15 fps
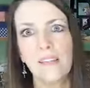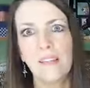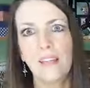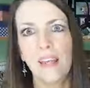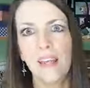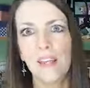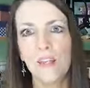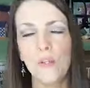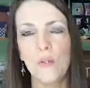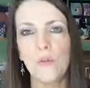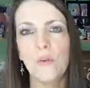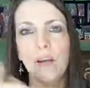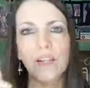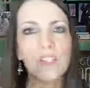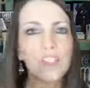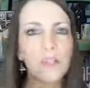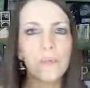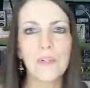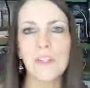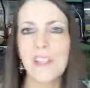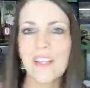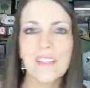thank you,
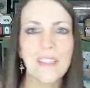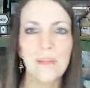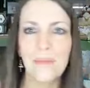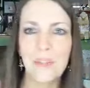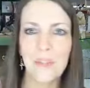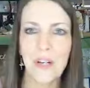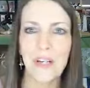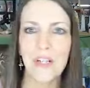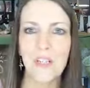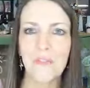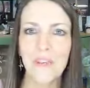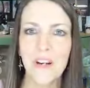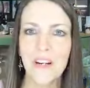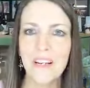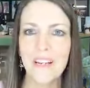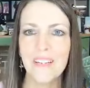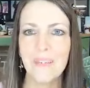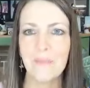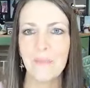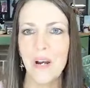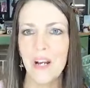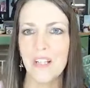customers and demonstrators, very
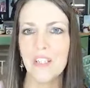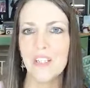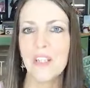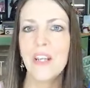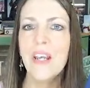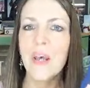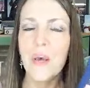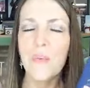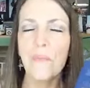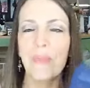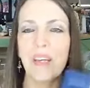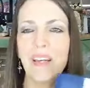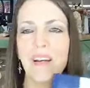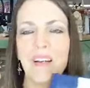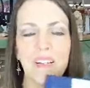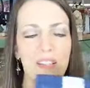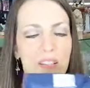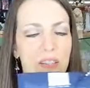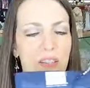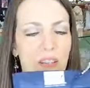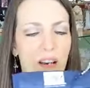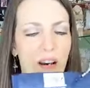much,
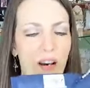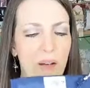because